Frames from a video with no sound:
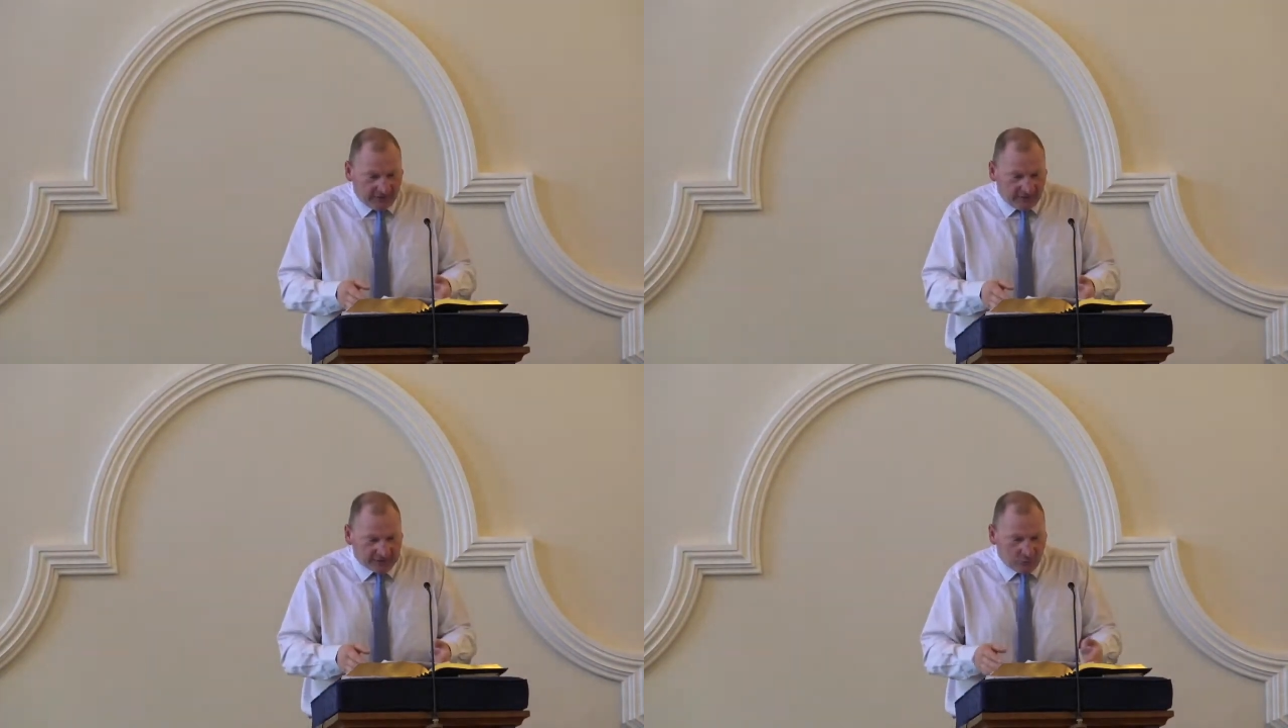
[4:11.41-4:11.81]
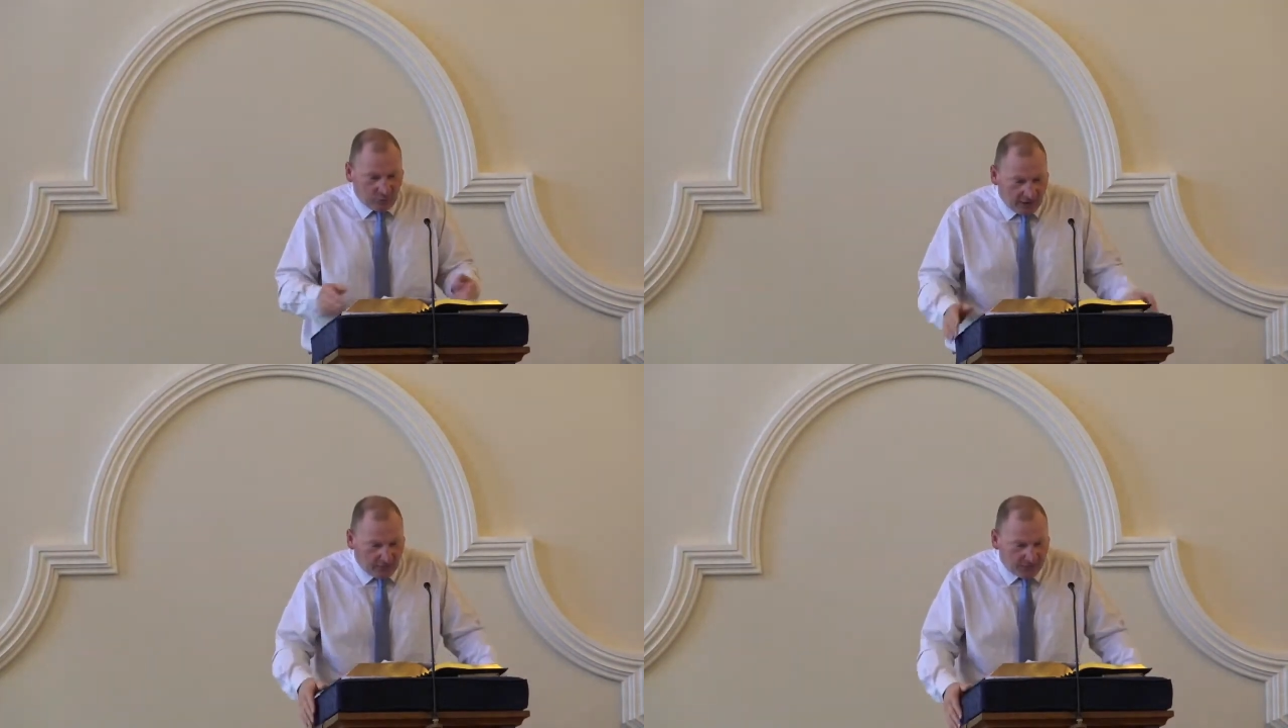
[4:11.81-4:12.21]
as a
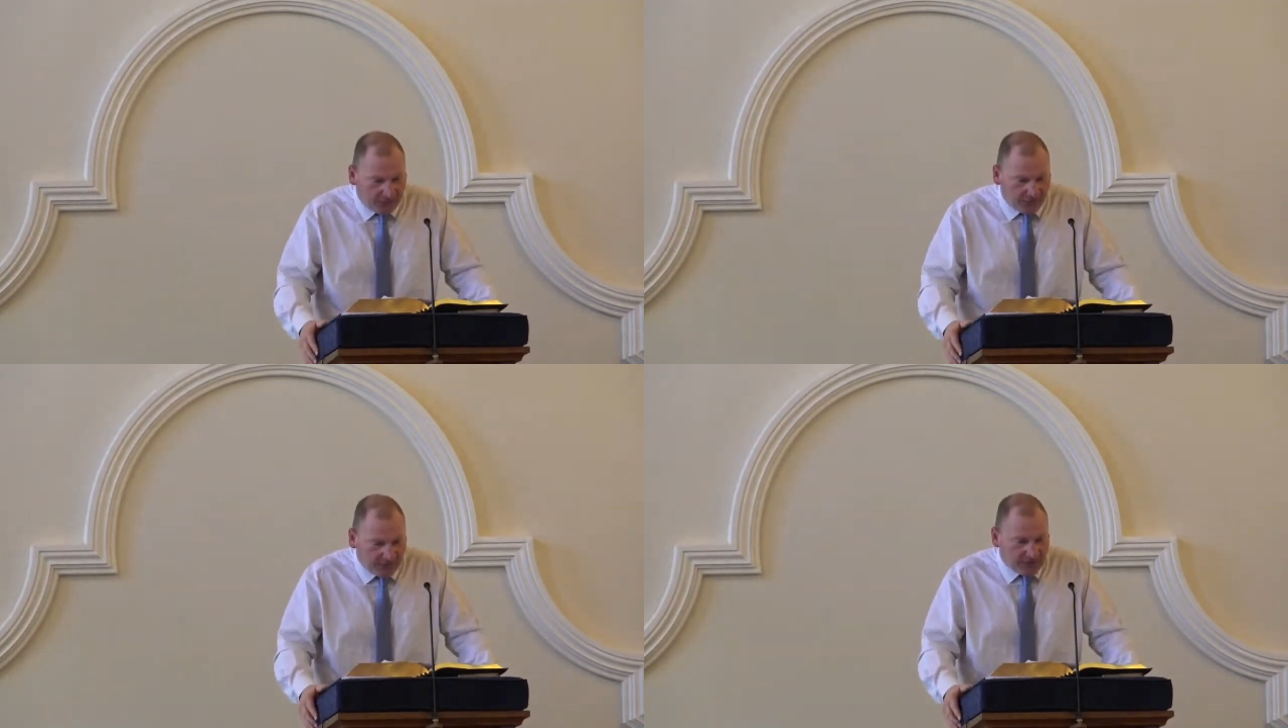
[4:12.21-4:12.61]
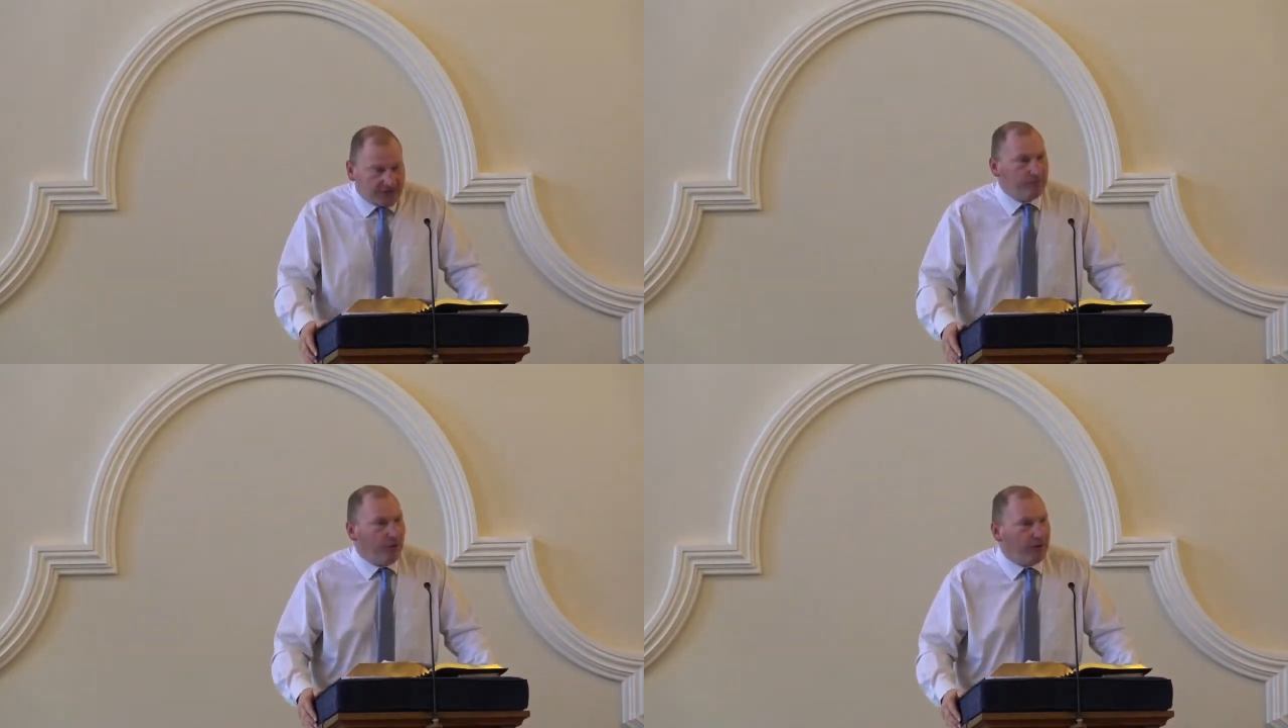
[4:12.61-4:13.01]
wife, as a
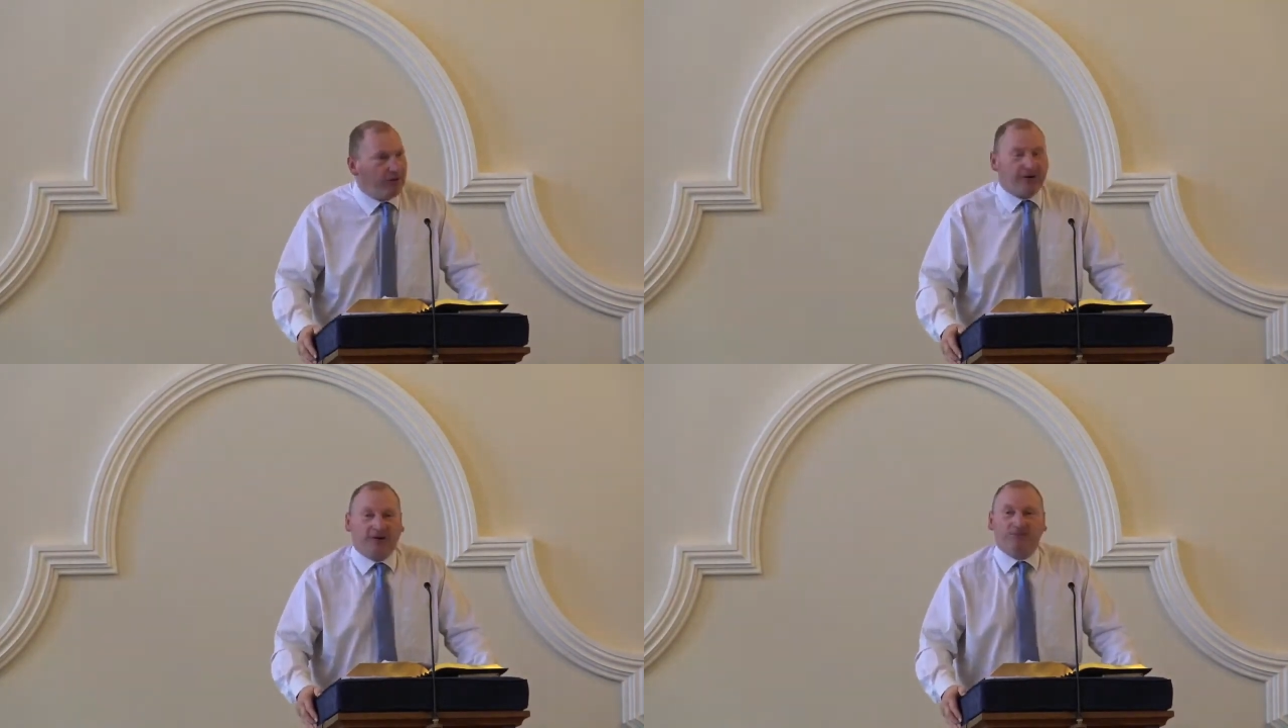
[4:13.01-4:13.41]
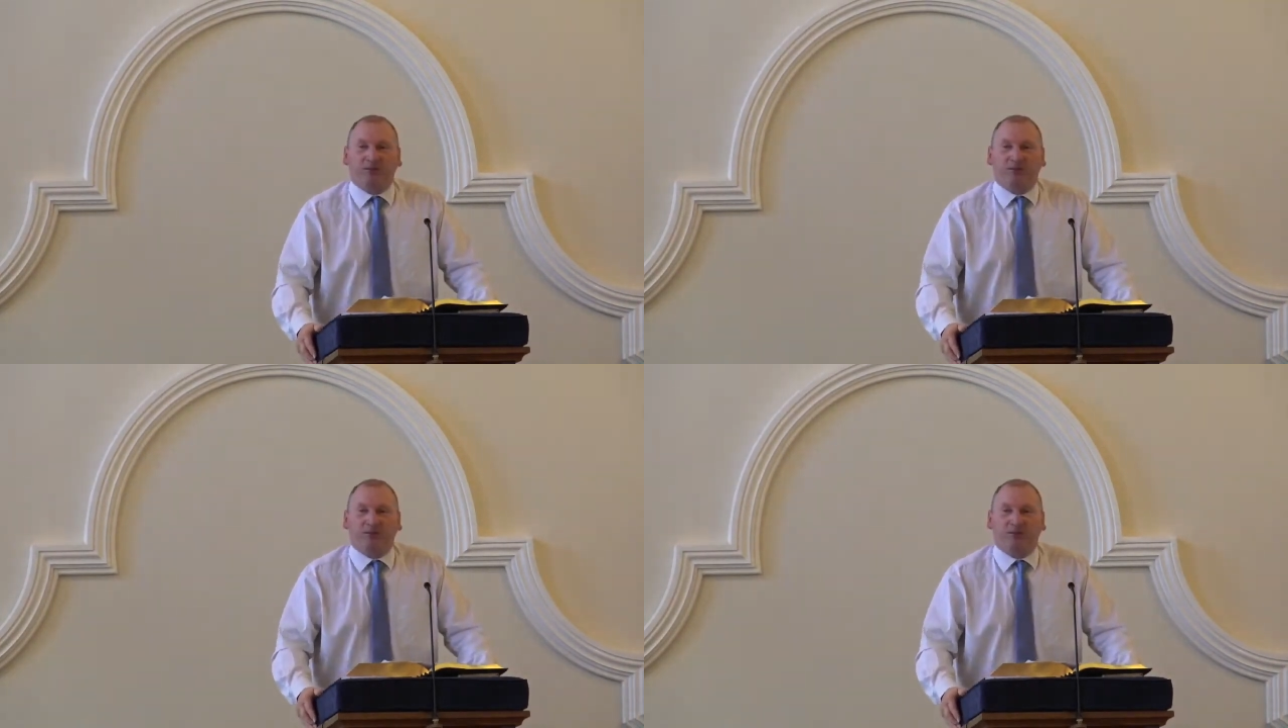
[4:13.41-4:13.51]
mother,